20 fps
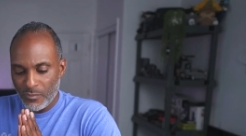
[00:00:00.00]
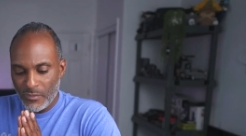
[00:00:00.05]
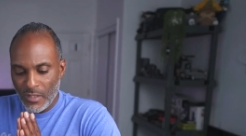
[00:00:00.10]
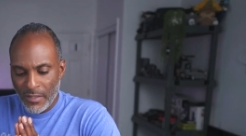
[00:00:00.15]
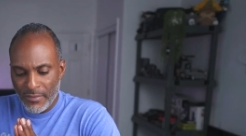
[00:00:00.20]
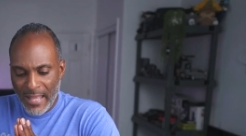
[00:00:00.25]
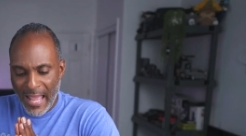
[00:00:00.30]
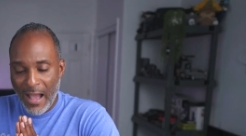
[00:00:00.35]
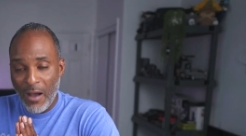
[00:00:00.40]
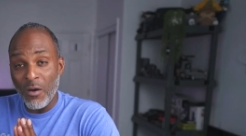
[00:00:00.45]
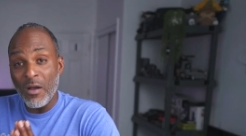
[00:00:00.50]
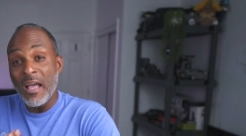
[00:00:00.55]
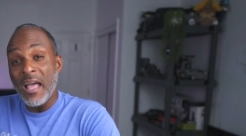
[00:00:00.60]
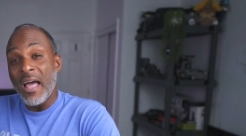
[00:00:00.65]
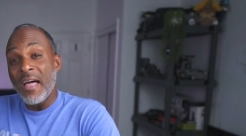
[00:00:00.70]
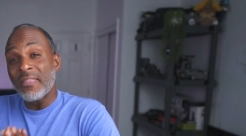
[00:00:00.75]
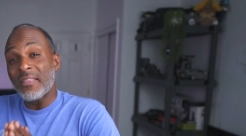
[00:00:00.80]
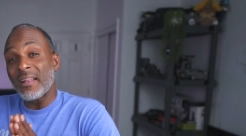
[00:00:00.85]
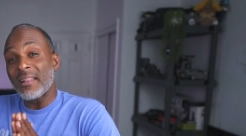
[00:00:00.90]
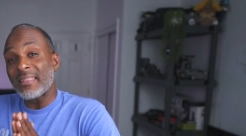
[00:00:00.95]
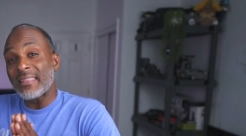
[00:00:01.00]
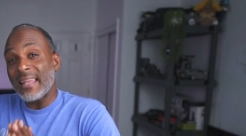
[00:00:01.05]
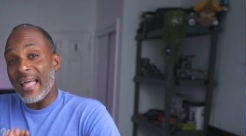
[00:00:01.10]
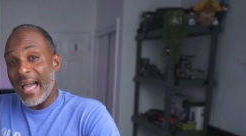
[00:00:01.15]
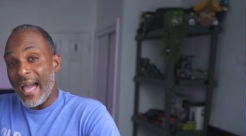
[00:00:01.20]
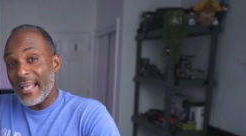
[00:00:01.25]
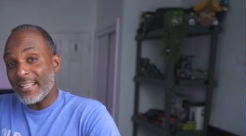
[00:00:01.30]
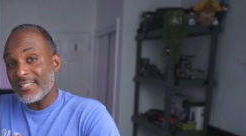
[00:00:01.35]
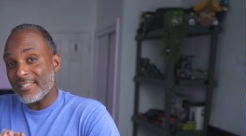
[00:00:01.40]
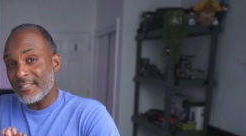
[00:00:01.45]
Now, the
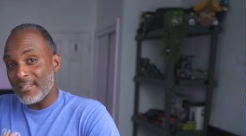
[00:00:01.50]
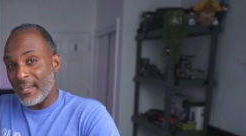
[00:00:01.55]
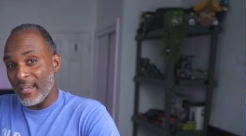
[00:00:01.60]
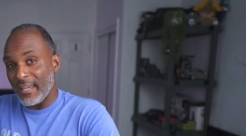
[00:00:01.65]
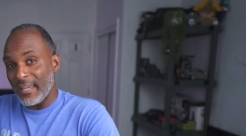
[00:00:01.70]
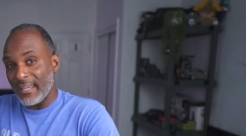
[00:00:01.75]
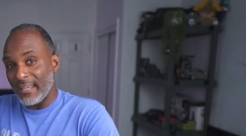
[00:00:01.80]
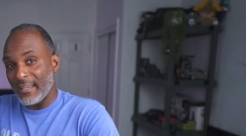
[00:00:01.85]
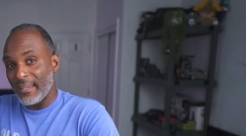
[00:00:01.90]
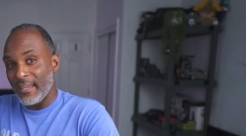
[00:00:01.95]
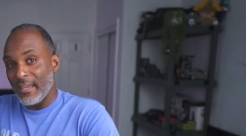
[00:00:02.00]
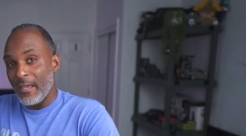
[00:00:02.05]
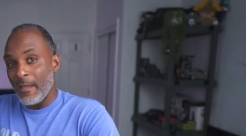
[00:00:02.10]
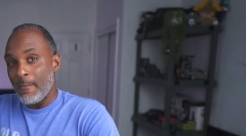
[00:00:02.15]
last thing